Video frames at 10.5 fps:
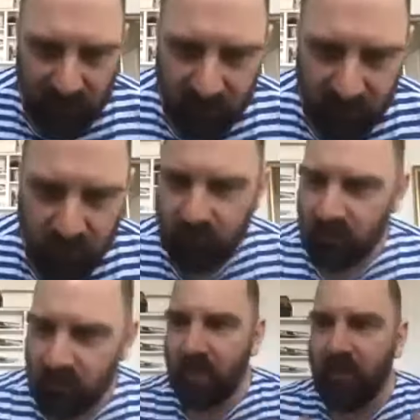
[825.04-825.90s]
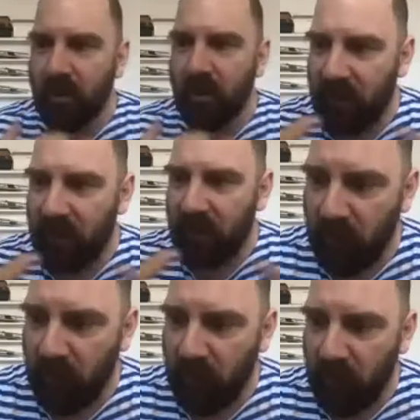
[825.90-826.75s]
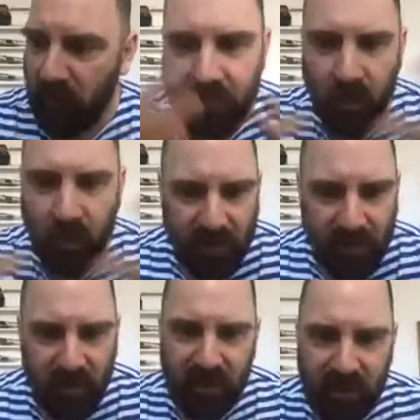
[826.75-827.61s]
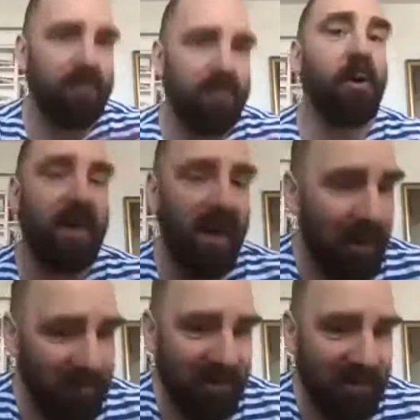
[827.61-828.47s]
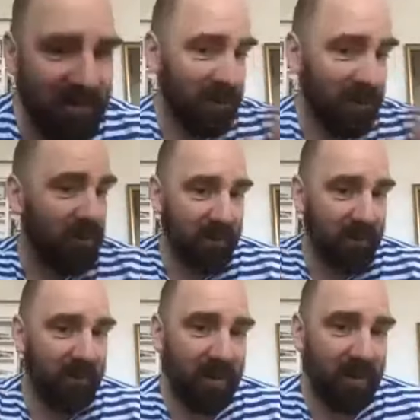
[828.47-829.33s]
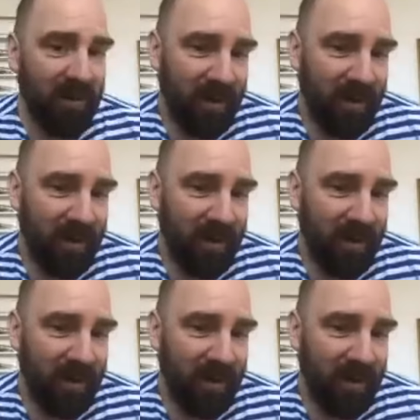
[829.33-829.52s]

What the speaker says: do we want to afford small clubs, or what is.